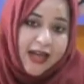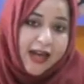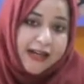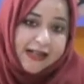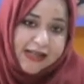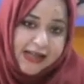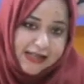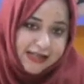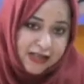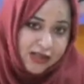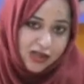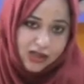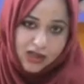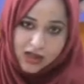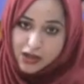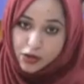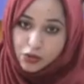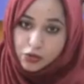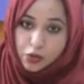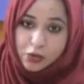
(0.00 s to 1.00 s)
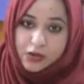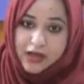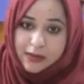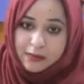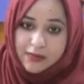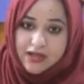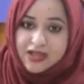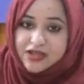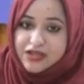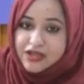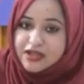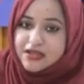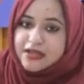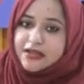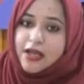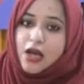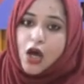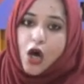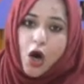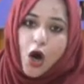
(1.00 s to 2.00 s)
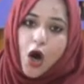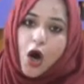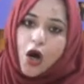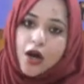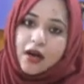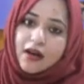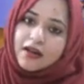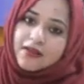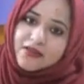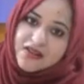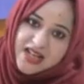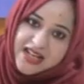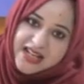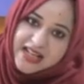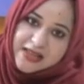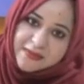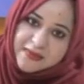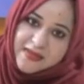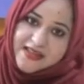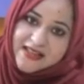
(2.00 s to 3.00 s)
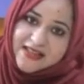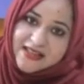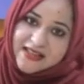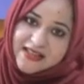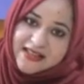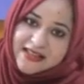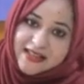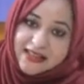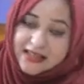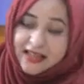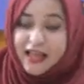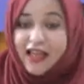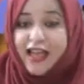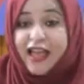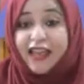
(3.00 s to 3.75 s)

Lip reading: It has 2 dimensions or 3 dimensions.